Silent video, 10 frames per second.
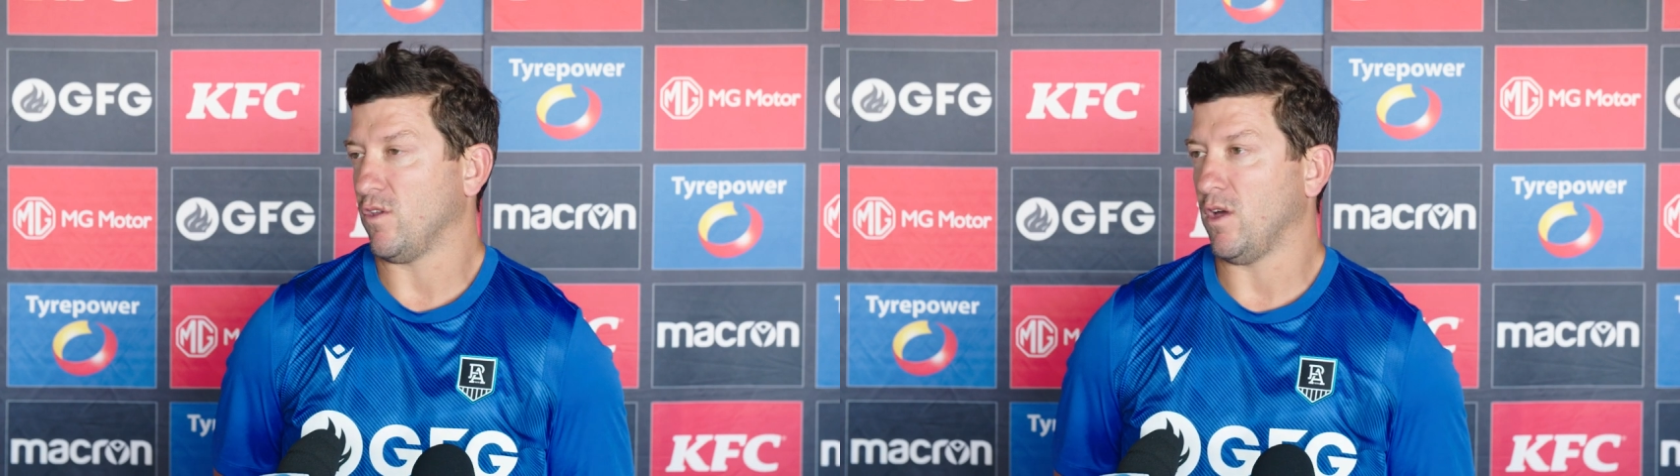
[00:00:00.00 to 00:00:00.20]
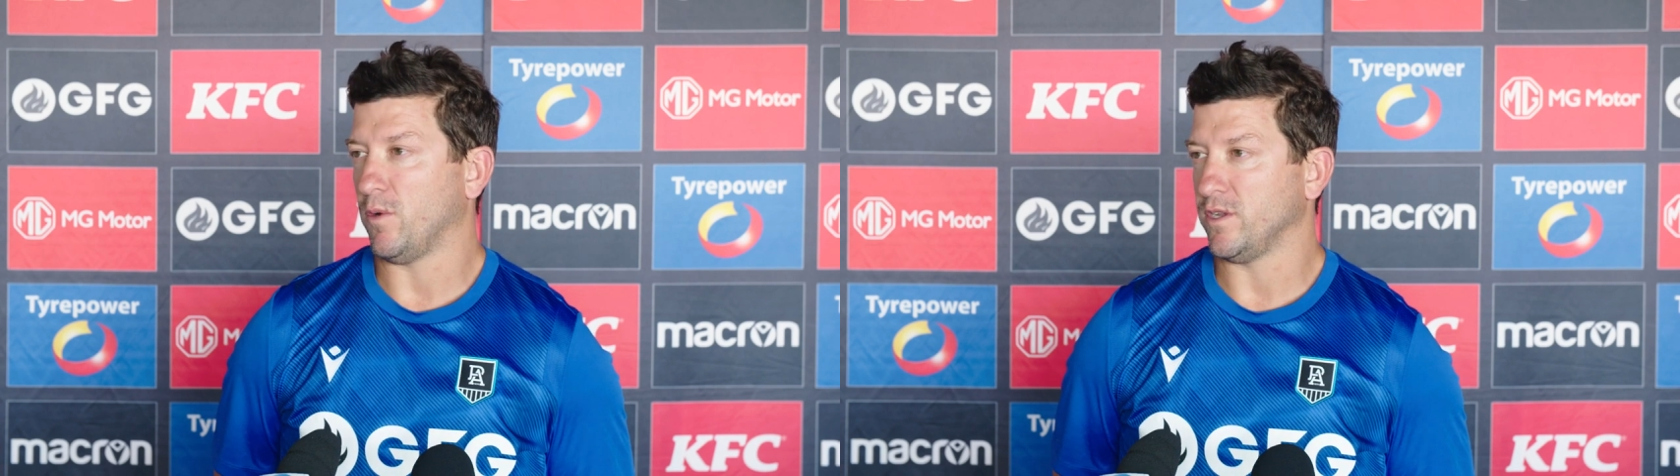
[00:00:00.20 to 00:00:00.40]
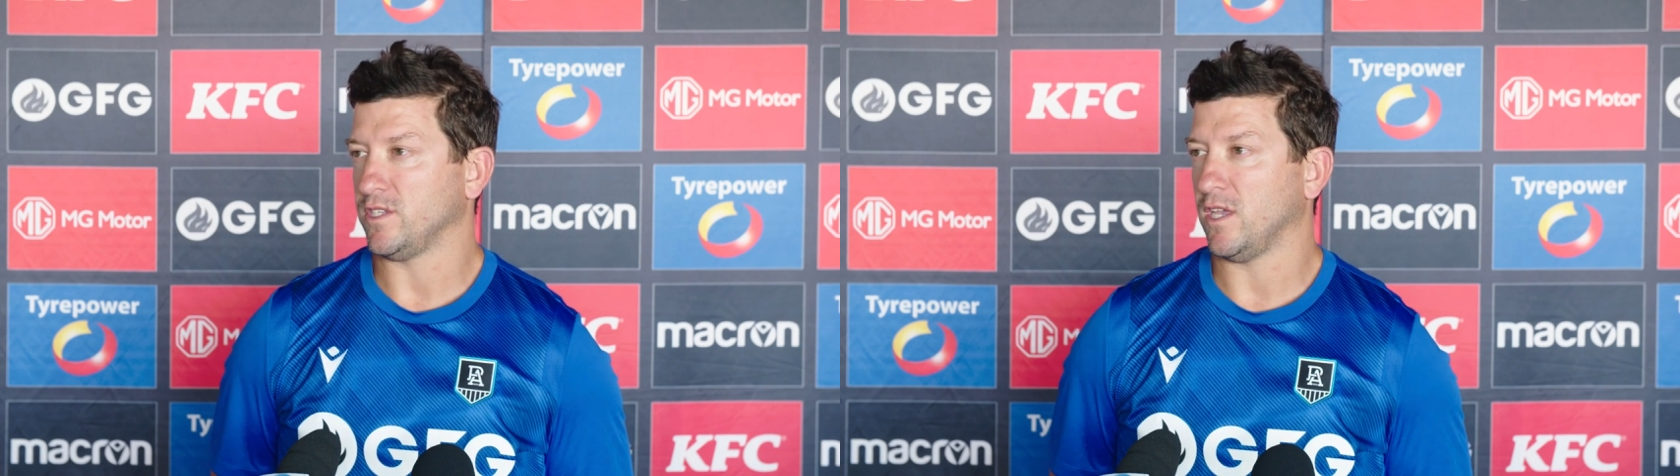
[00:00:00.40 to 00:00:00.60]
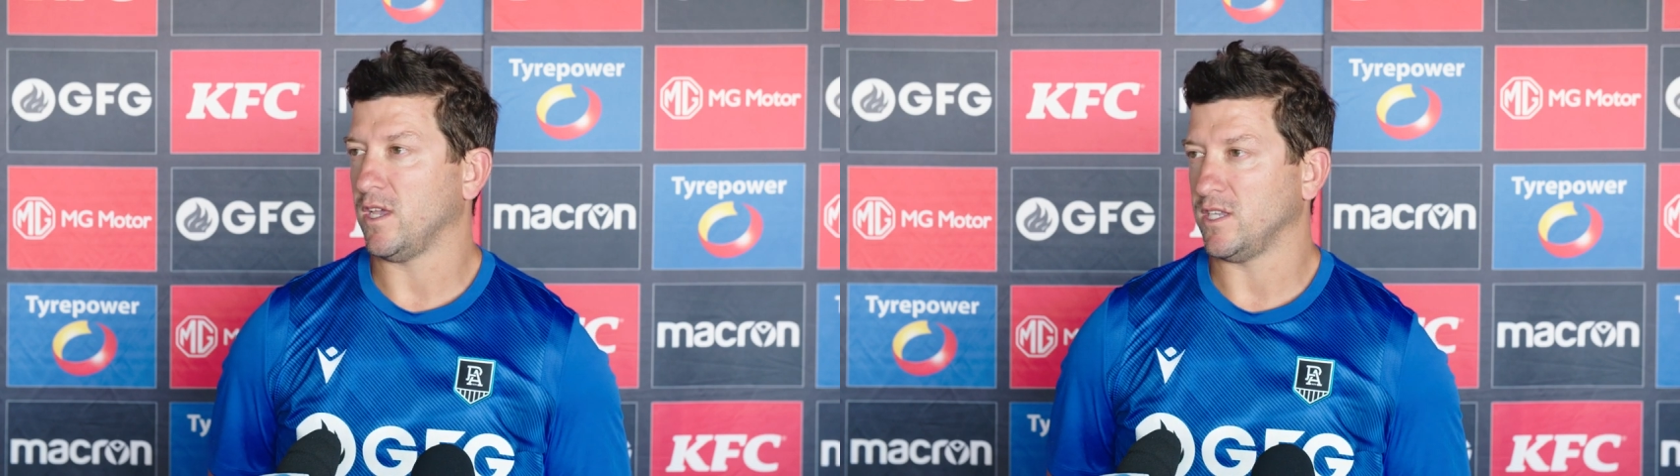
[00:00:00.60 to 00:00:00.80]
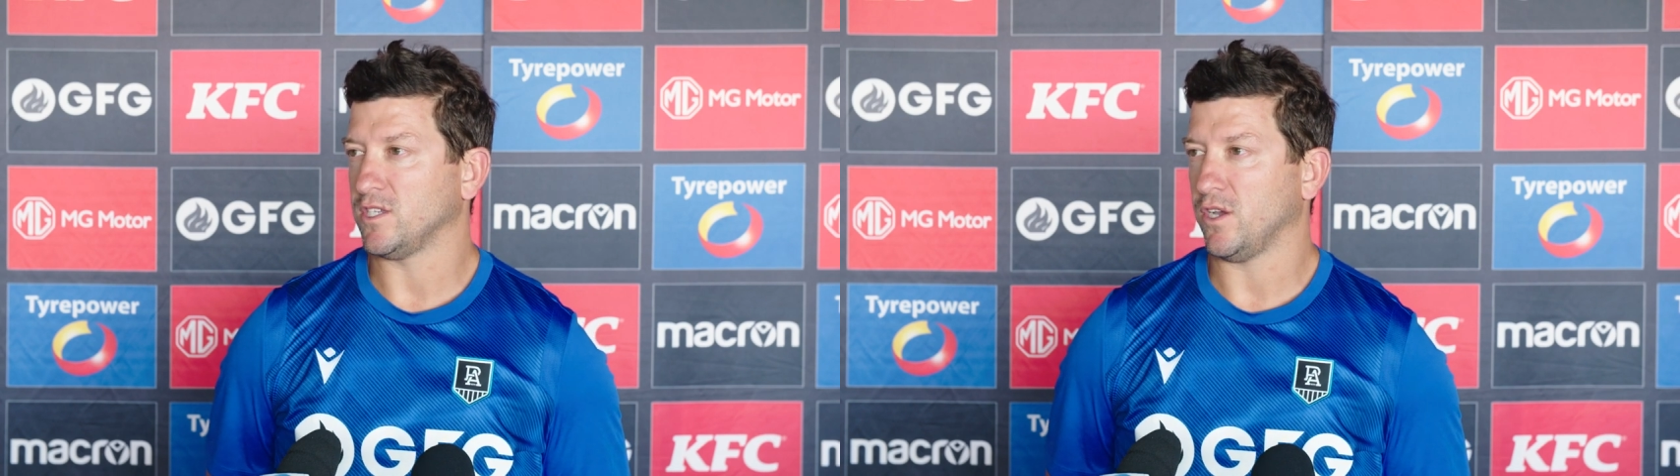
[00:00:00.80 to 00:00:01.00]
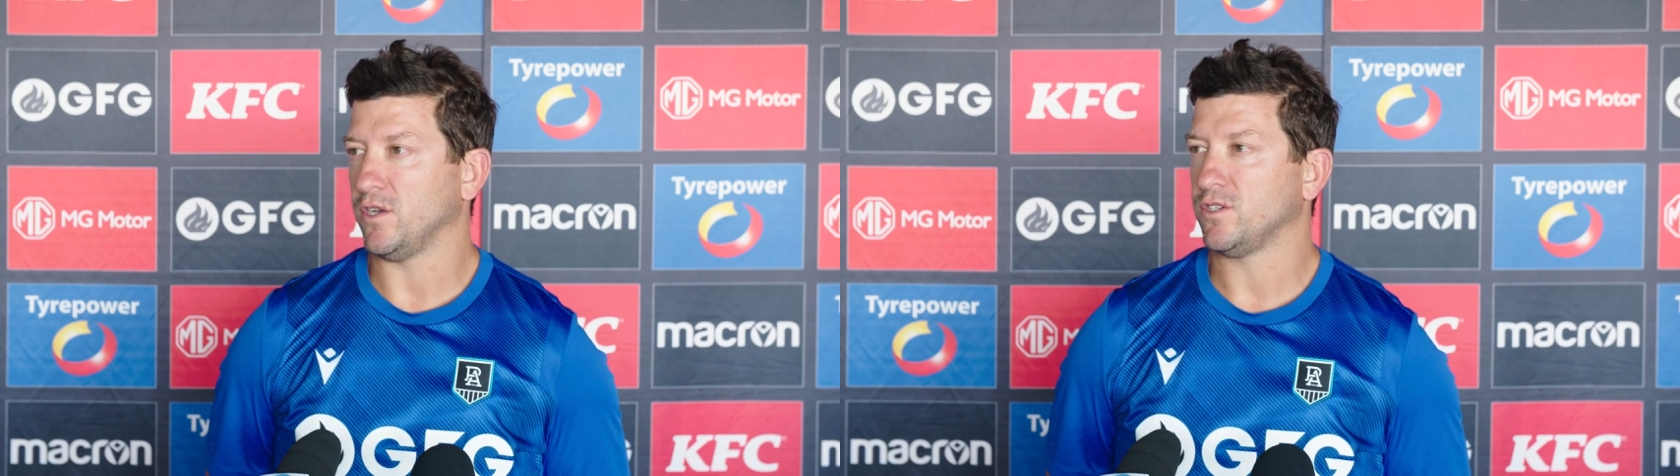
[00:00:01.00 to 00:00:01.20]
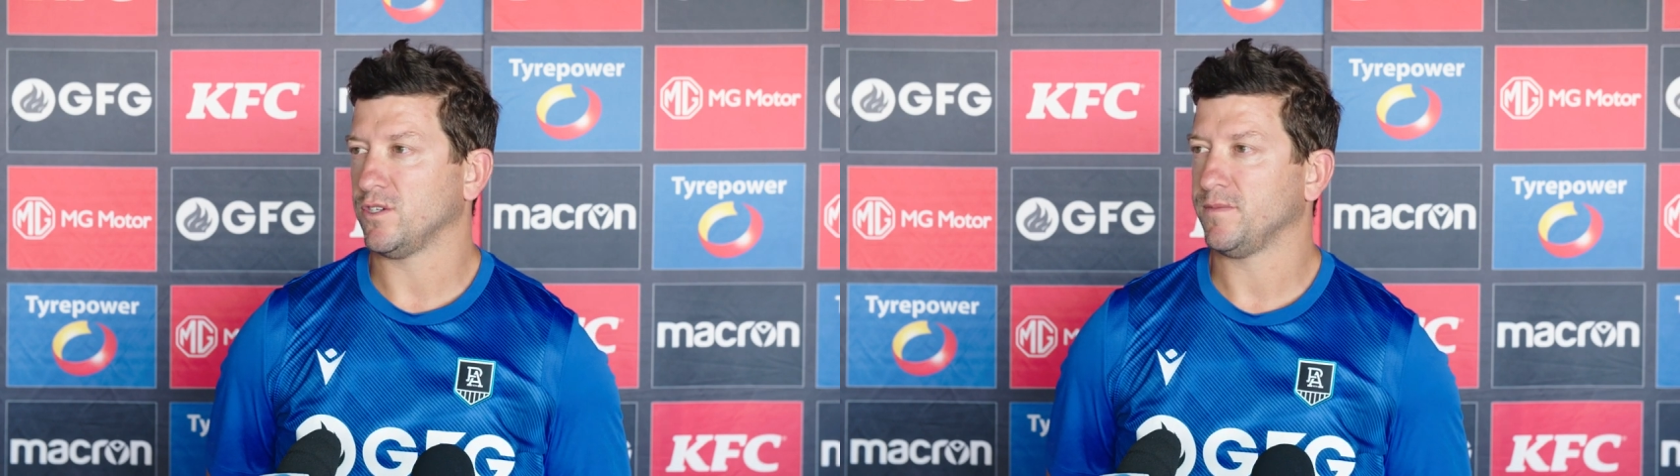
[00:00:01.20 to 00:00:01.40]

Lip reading: all I want as a coach.